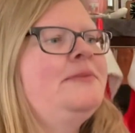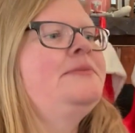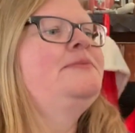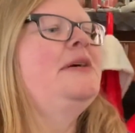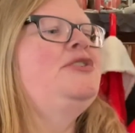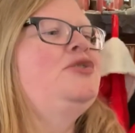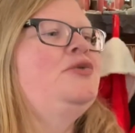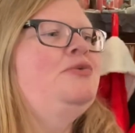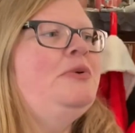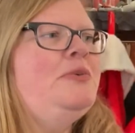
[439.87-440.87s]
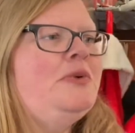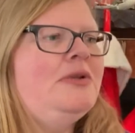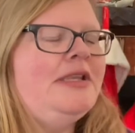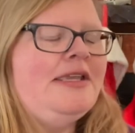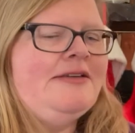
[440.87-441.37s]
my children would
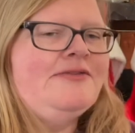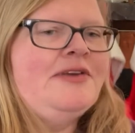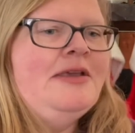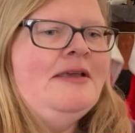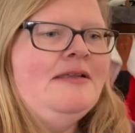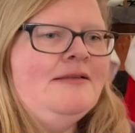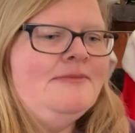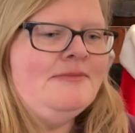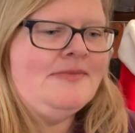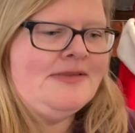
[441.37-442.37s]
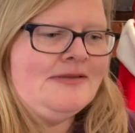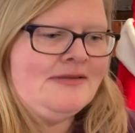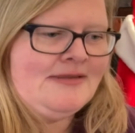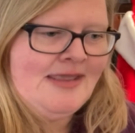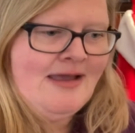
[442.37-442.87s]
leave
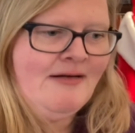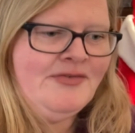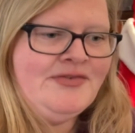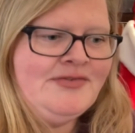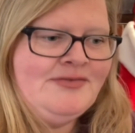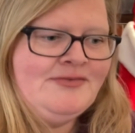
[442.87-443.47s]
the elf